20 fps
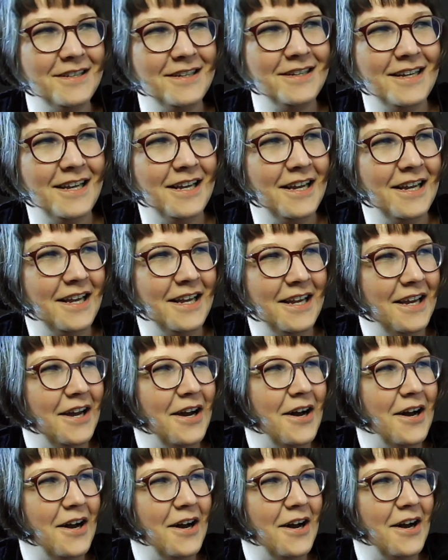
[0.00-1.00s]
King of the
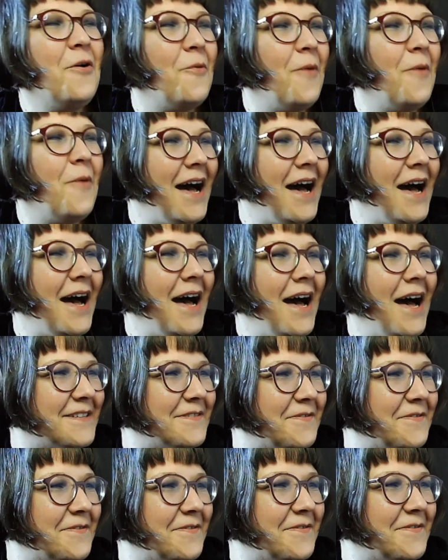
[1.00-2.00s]
monsters. Oh wow,
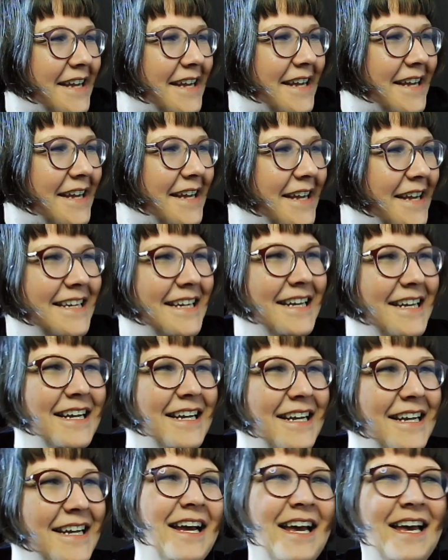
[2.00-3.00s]
it's a Effects.
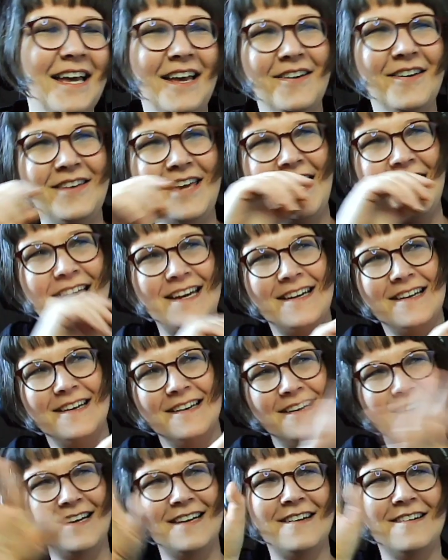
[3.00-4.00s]

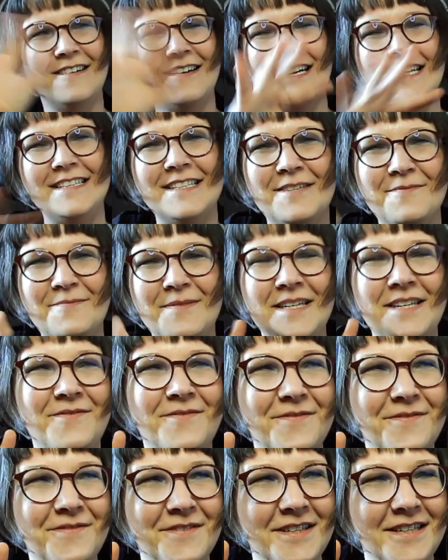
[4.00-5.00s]
Okay, all right, a little bit
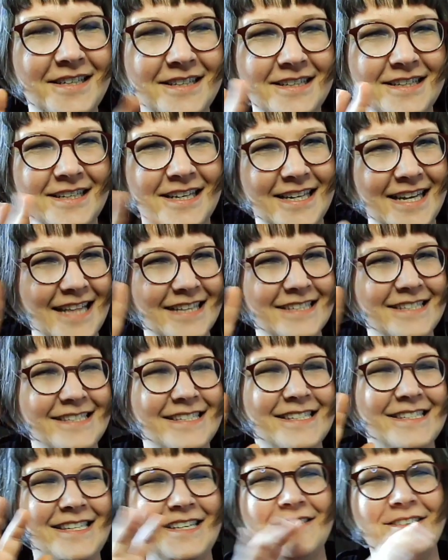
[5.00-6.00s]
of uh,
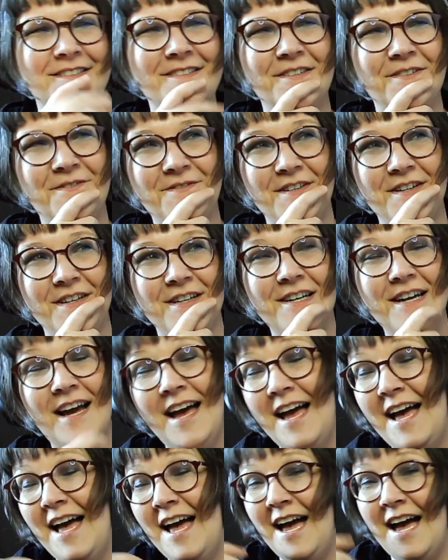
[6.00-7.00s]
analysis here so far.
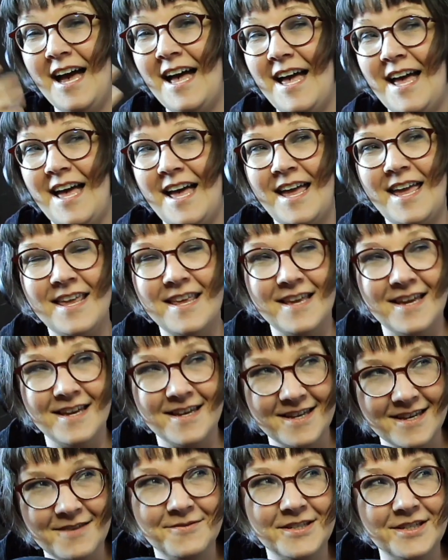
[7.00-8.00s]

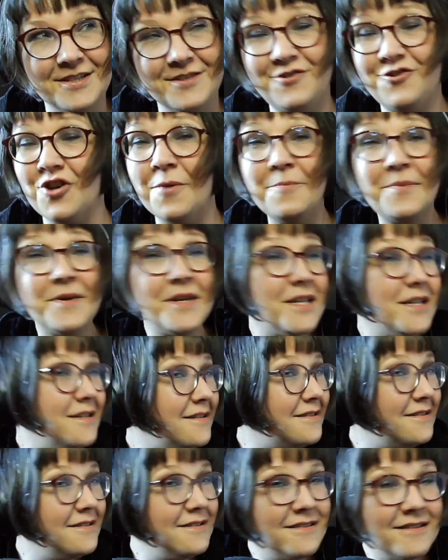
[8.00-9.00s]
Uh, we just jump
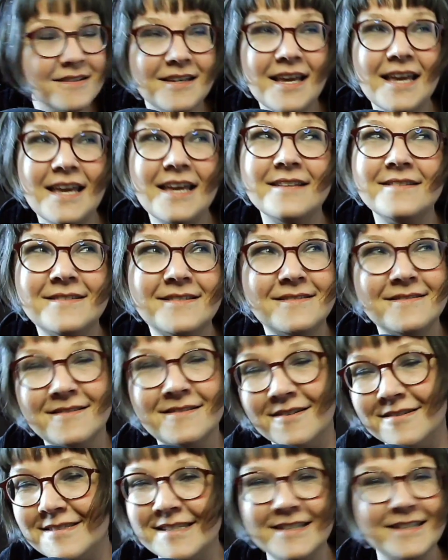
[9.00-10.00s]
in. It's
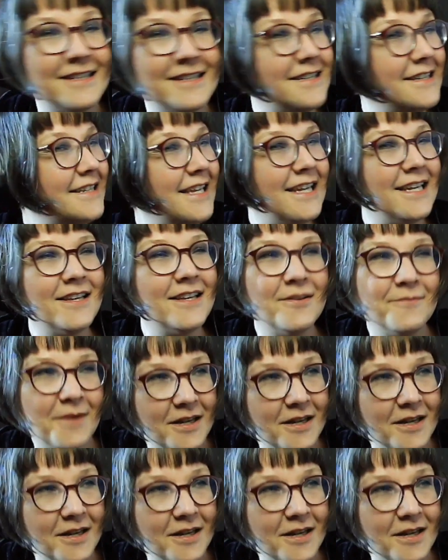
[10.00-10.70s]
Godzilla, King of the